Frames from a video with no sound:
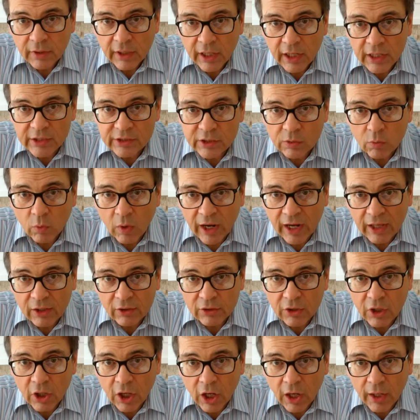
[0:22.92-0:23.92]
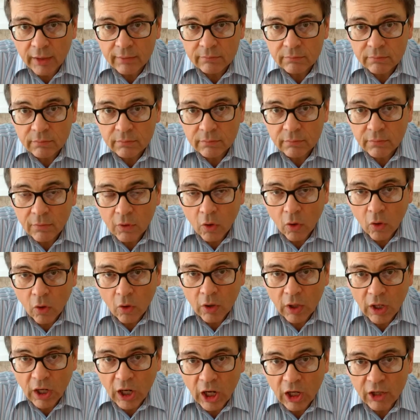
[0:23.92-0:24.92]
Is it wild caught
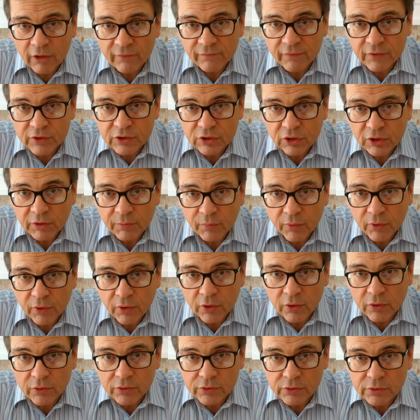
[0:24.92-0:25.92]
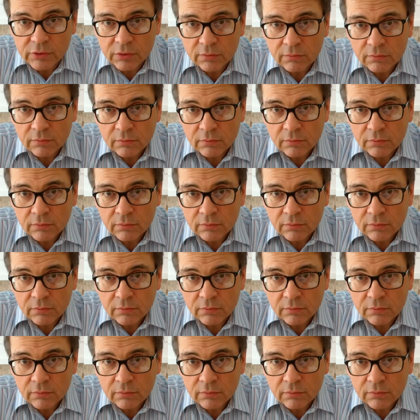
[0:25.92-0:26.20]
or artificially produced?